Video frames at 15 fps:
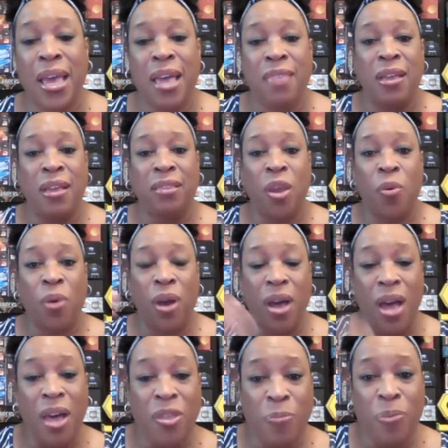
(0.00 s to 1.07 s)
that there were
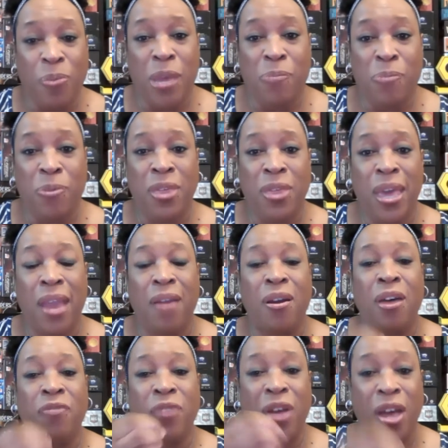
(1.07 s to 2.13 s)
other people there
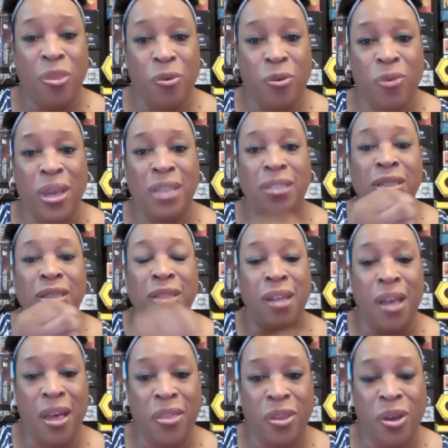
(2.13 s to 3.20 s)
of other races and
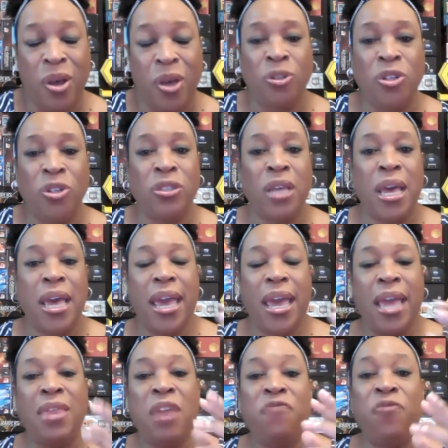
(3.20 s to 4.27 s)
other cultures,
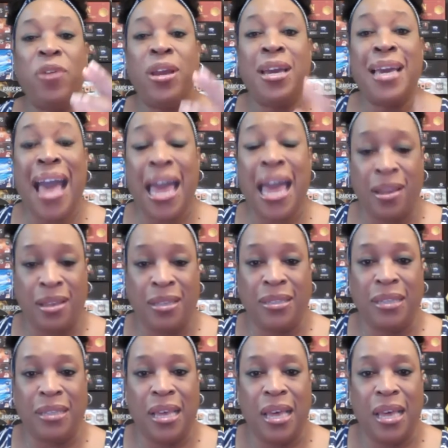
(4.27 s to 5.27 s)
and they forgot us.